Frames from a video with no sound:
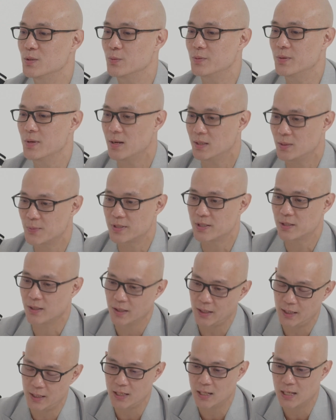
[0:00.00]

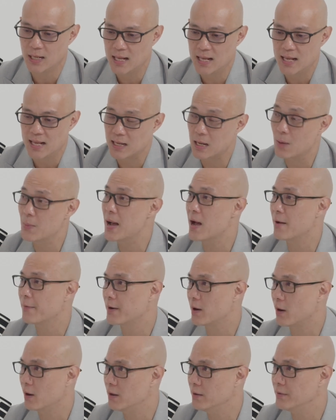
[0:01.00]
especially coming out of
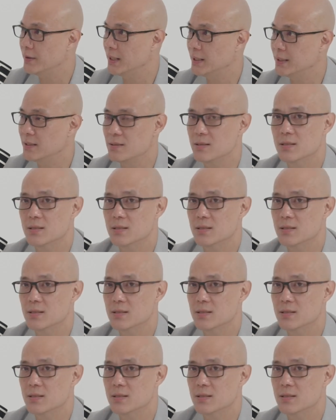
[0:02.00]
COVID,